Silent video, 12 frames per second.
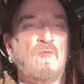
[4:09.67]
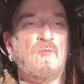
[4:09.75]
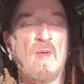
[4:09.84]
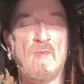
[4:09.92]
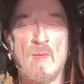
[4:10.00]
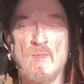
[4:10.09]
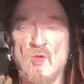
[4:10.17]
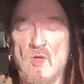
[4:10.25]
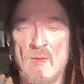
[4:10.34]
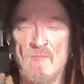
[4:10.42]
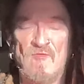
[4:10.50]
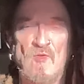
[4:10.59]

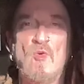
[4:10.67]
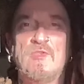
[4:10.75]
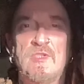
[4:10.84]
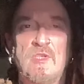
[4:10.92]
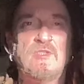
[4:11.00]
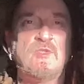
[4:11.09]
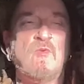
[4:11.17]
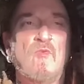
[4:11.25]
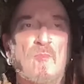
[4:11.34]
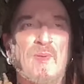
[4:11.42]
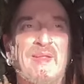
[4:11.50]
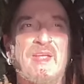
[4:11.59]
I'm fortunate to
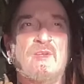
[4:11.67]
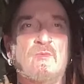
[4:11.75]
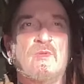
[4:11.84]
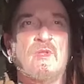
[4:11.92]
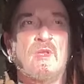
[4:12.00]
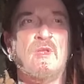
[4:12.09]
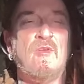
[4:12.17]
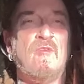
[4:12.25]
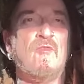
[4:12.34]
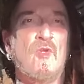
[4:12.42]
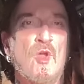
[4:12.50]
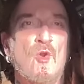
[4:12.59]
have played with a lot
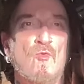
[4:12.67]
of